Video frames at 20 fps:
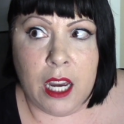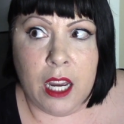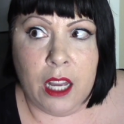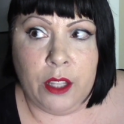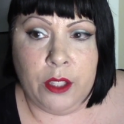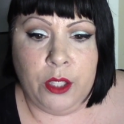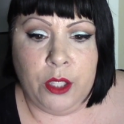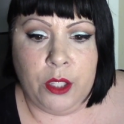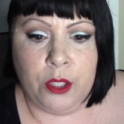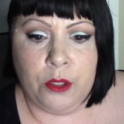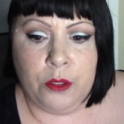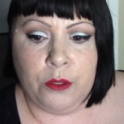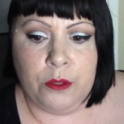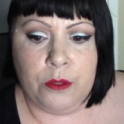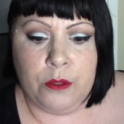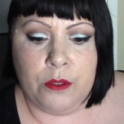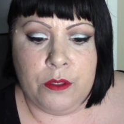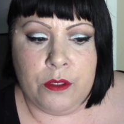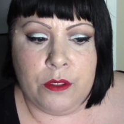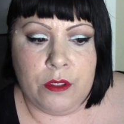I'll
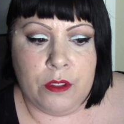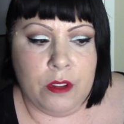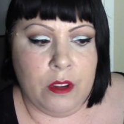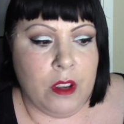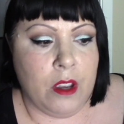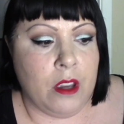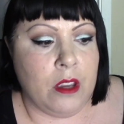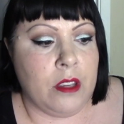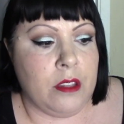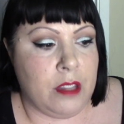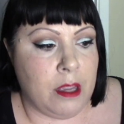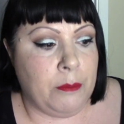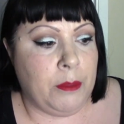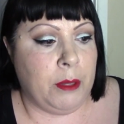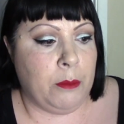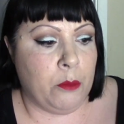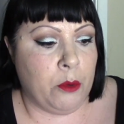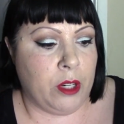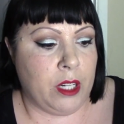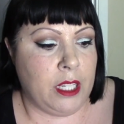use
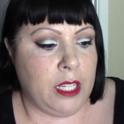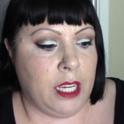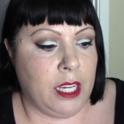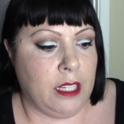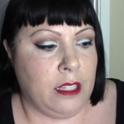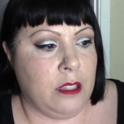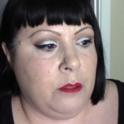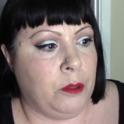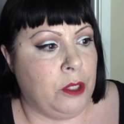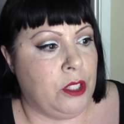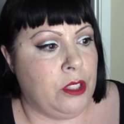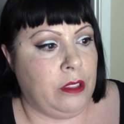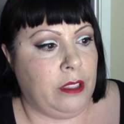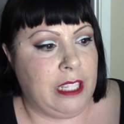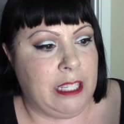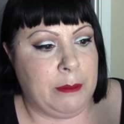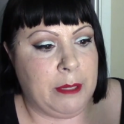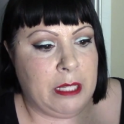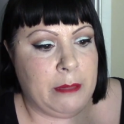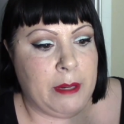something more intense, which
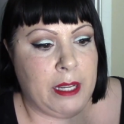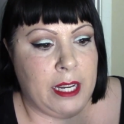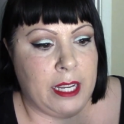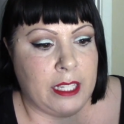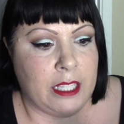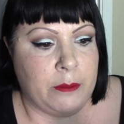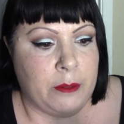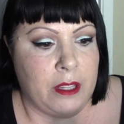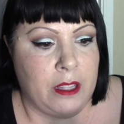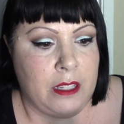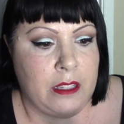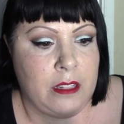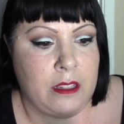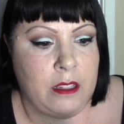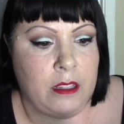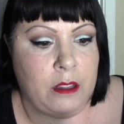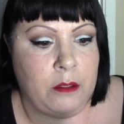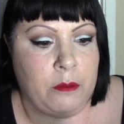leads me to my next one. This is a La